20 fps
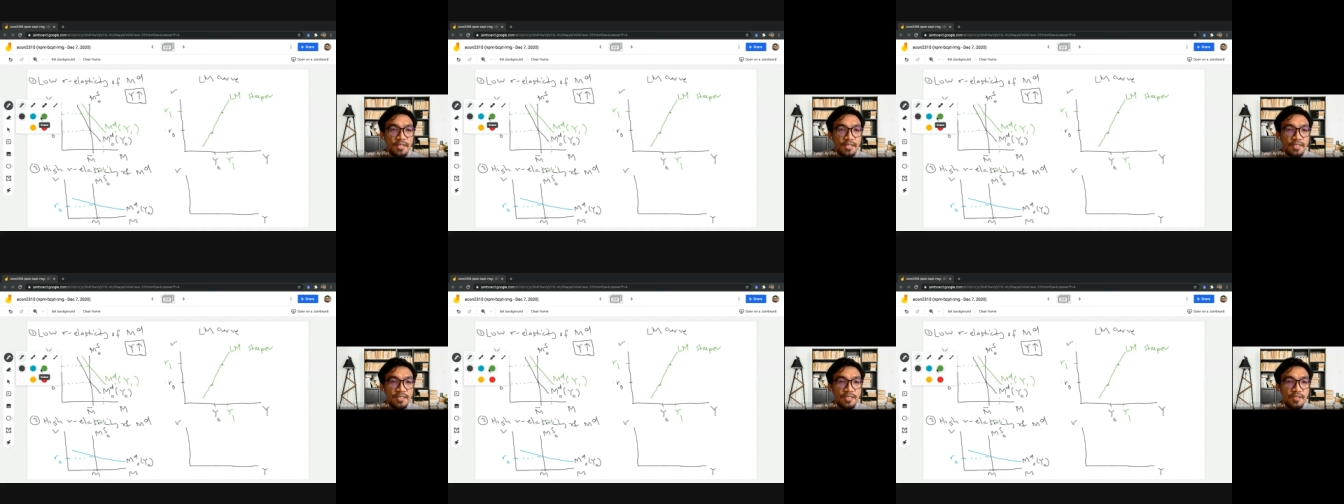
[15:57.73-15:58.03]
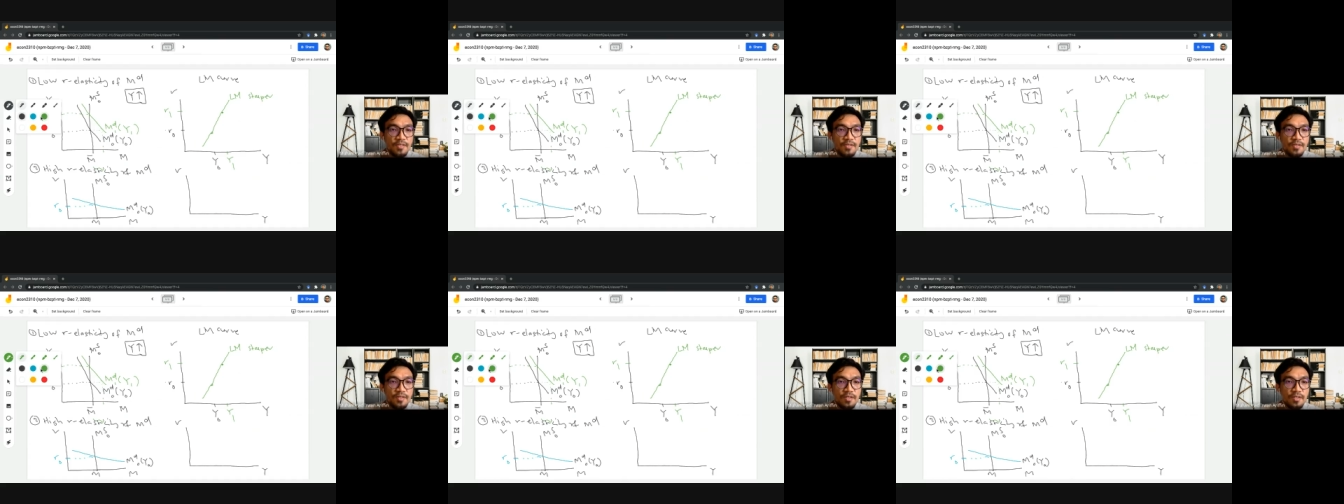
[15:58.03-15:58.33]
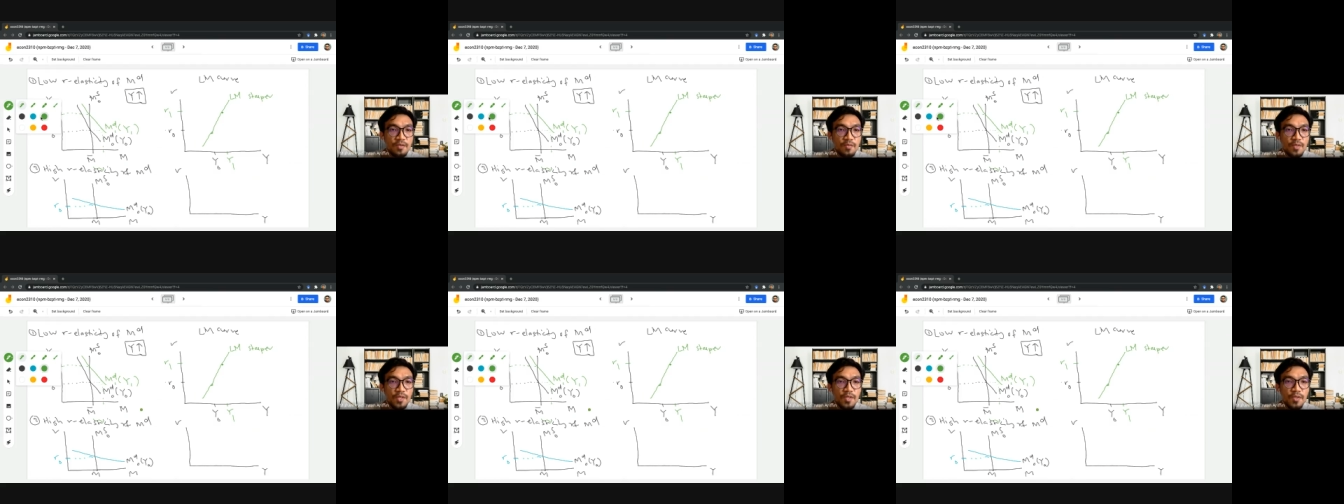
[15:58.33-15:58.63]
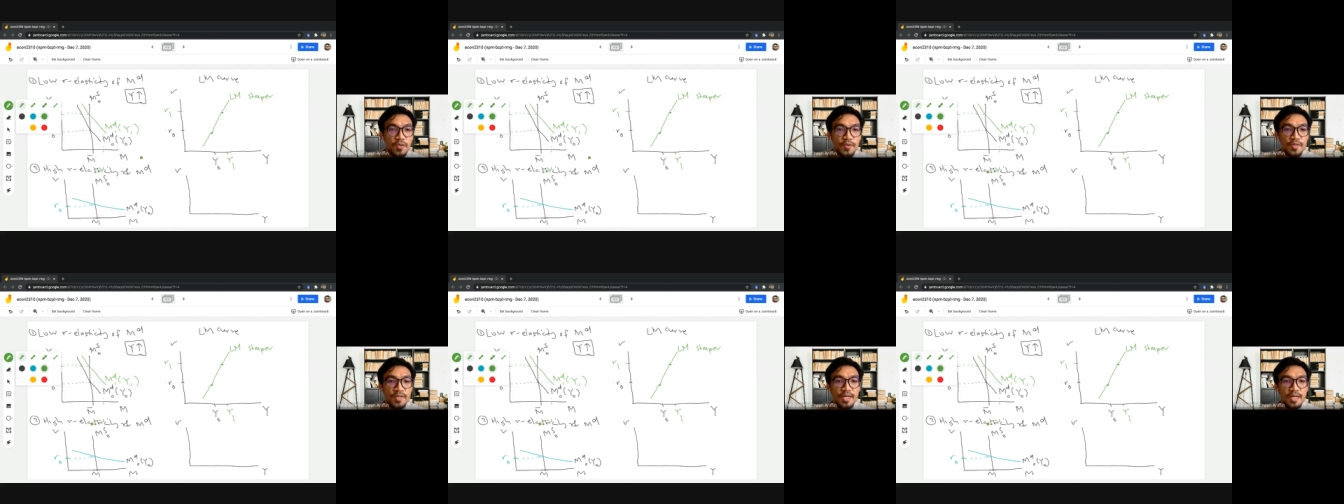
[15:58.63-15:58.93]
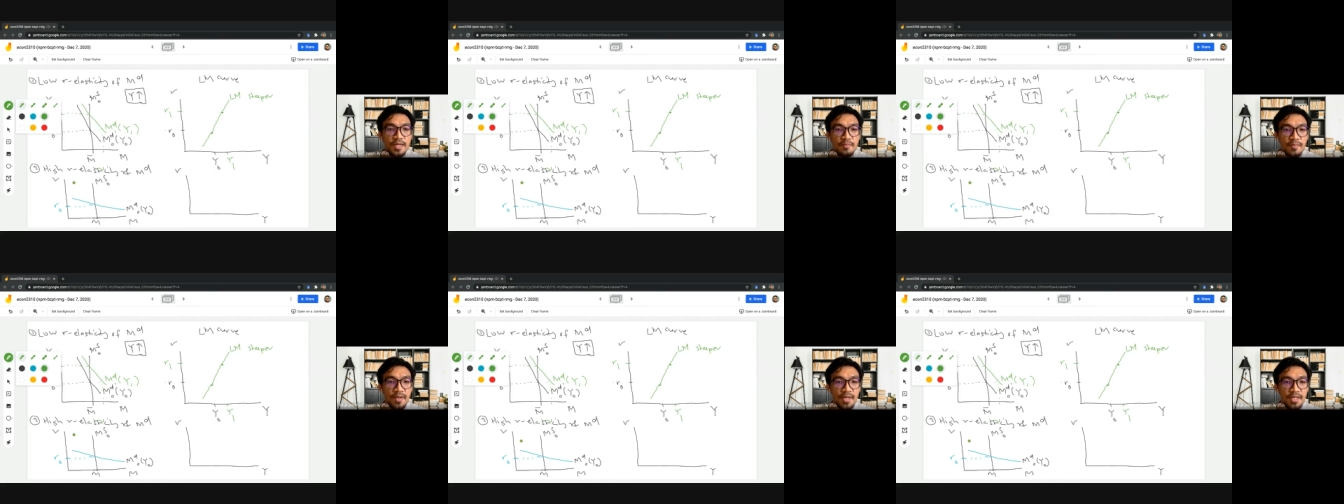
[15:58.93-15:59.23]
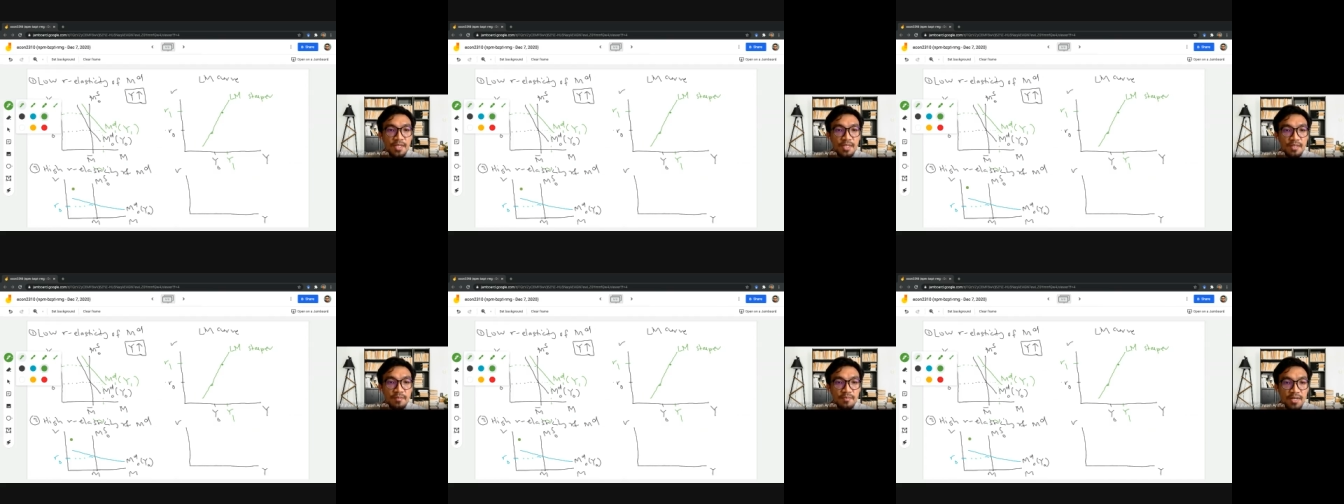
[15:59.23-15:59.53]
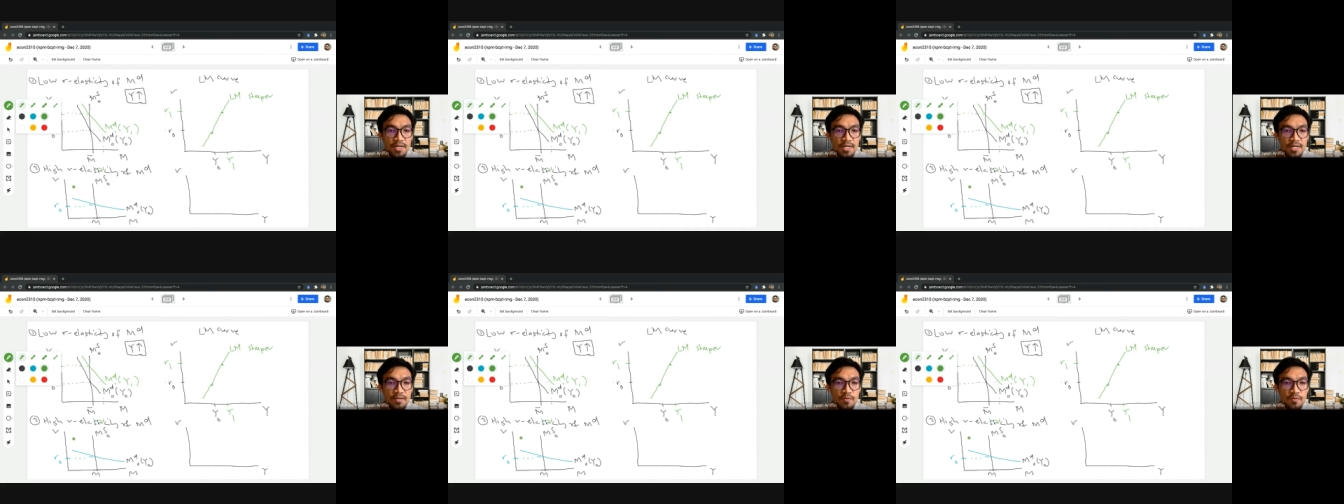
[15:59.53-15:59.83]
okay we know that money demand
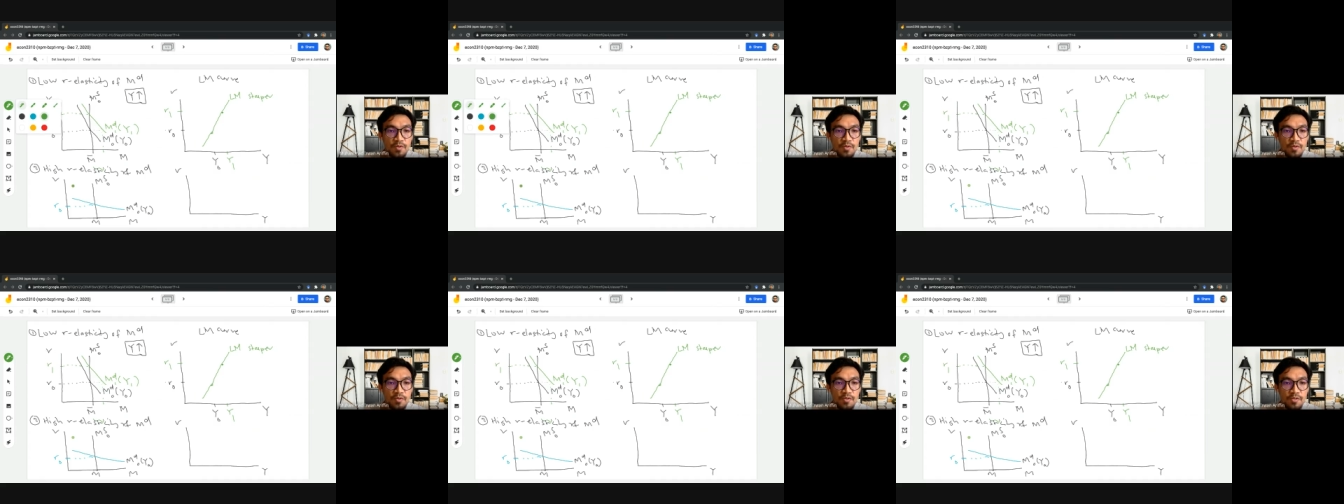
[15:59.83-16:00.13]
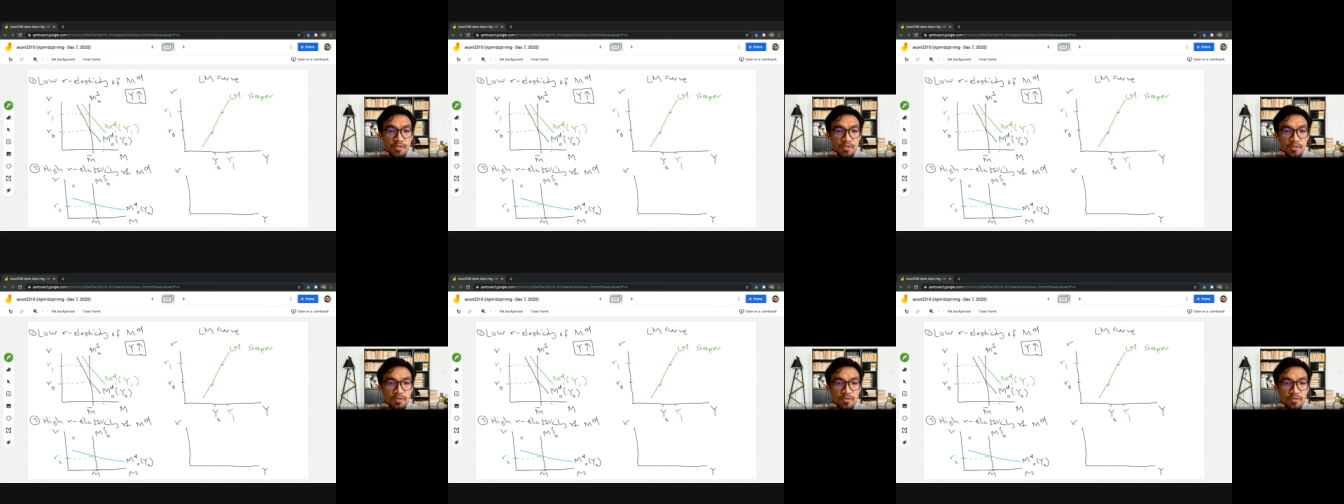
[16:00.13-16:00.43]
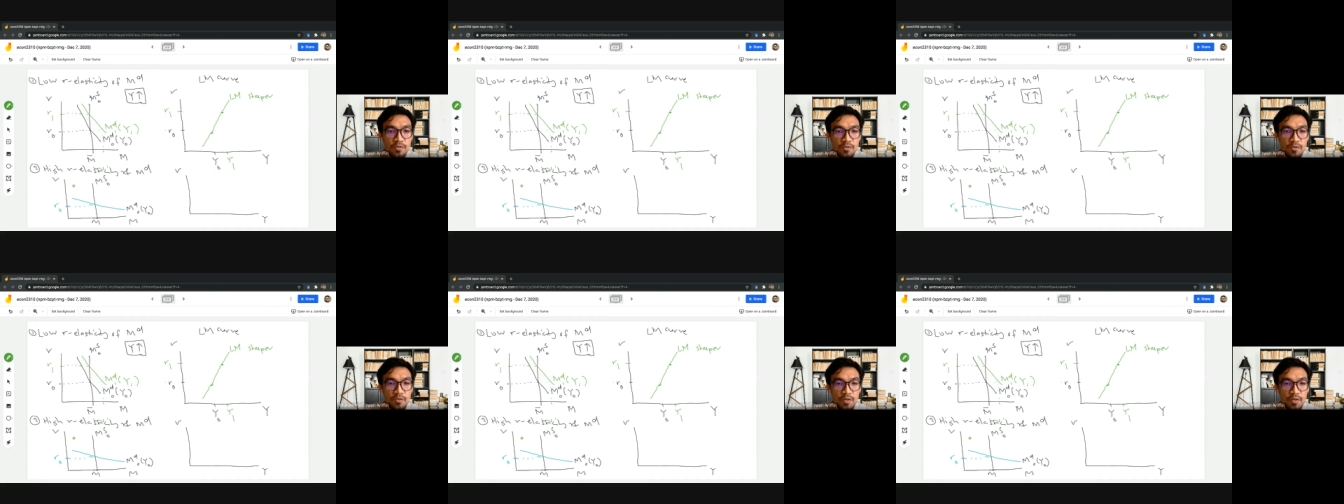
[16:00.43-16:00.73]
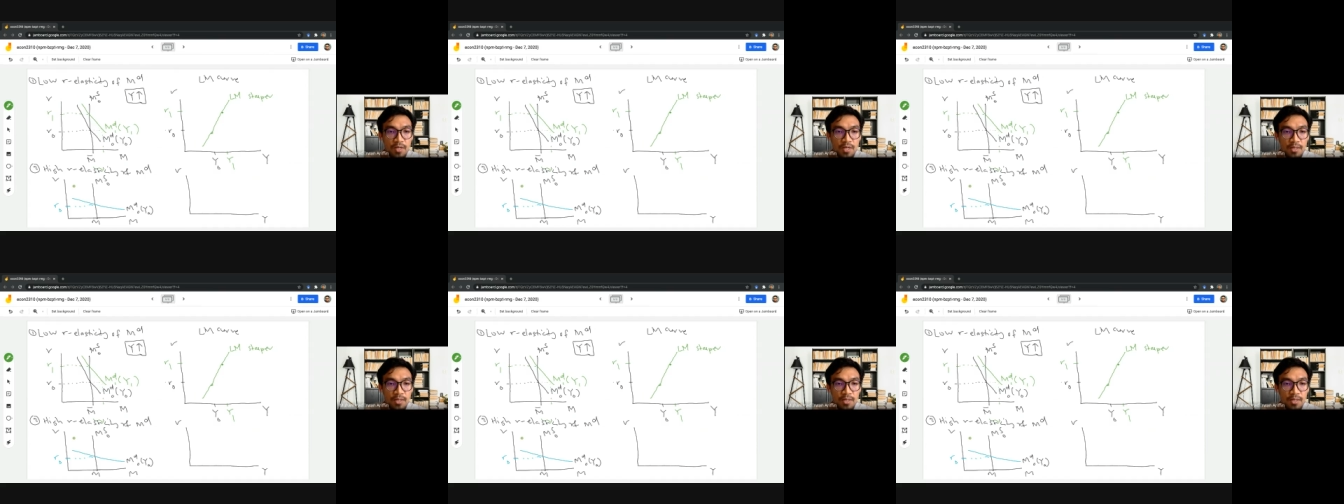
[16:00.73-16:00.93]
will also go up